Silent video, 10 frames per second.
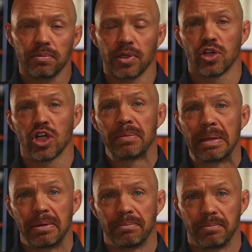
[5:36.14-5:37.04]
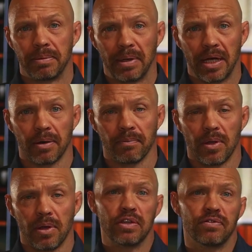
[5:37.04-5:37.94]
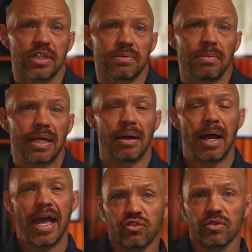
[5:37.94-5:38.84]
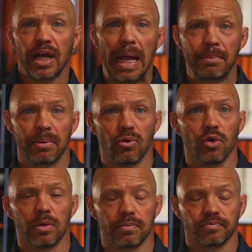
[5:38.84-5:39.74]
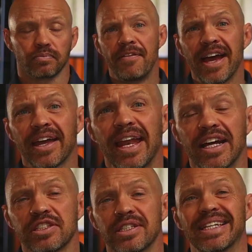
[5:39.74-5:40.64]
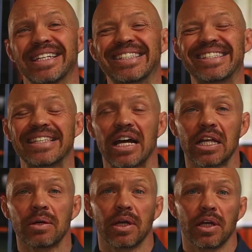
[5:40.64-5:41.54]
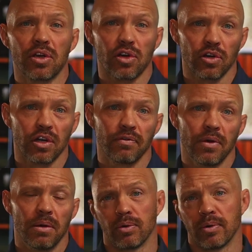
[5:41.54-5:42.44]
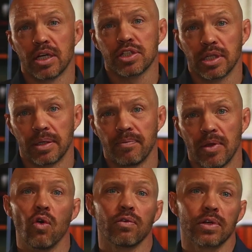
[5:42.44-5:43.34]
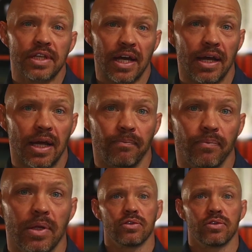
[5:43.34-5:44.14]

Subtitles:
term, the curve may be better, but you've just made it extra hypermobile, and that can actually accelerate curve progression over time.